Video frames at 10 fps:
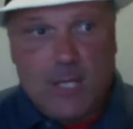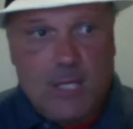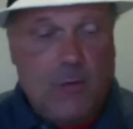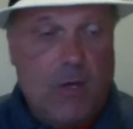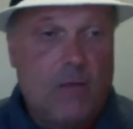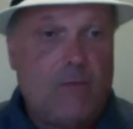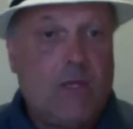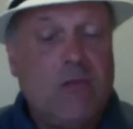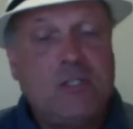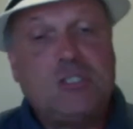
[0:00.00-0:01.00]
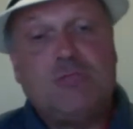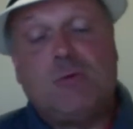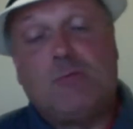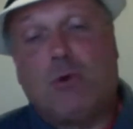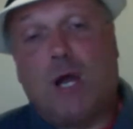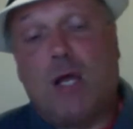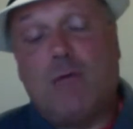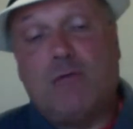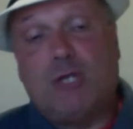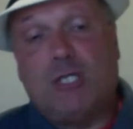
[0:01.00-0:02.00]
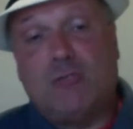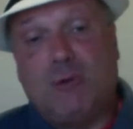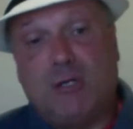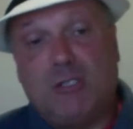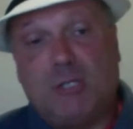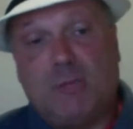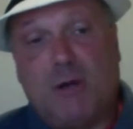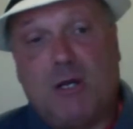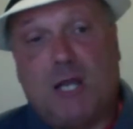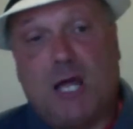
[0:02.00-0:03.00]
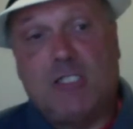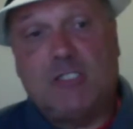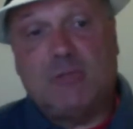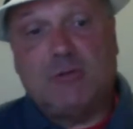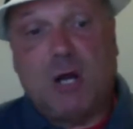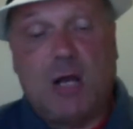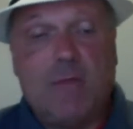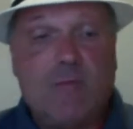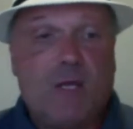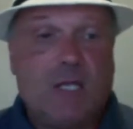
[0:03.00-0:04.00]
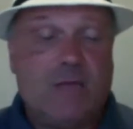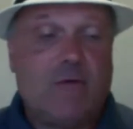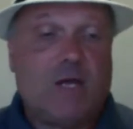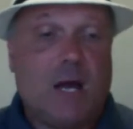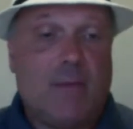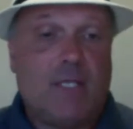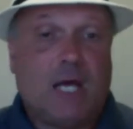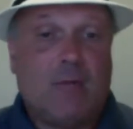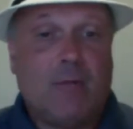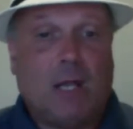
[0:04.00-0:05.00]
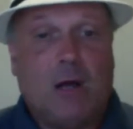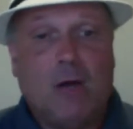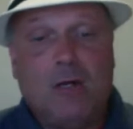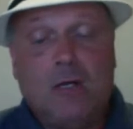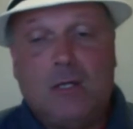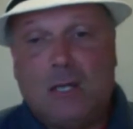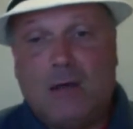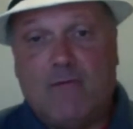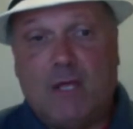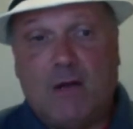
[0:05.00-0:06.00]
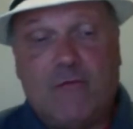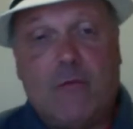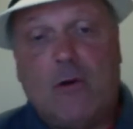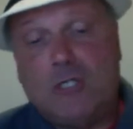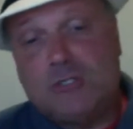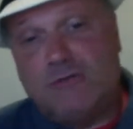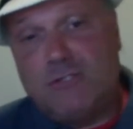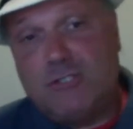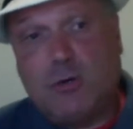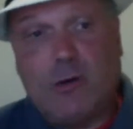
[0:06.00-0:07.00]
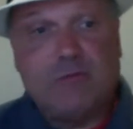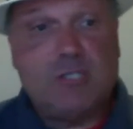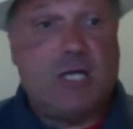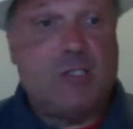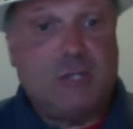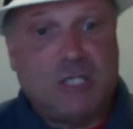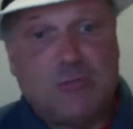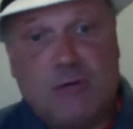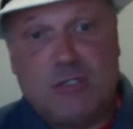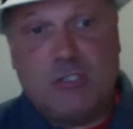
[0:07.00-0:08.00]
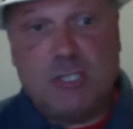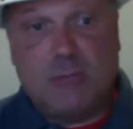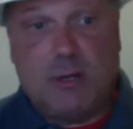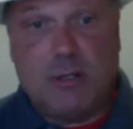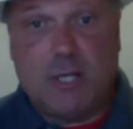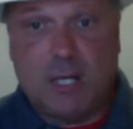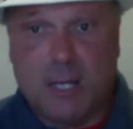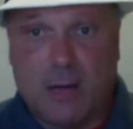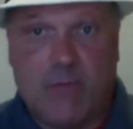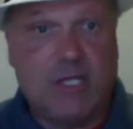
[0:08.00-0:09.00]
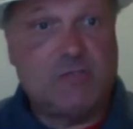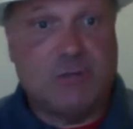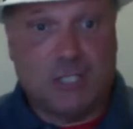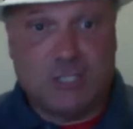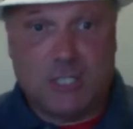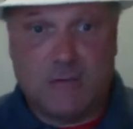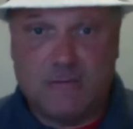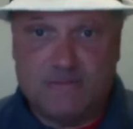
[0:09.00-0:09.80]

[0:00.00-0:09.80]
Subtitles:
Anyway, this has been Brian with Transparency and Merit. Like, subscribe, leave a comment down below. Love to hear from you. Also visit our website at transparencyandmerit.com. Thanks for listening.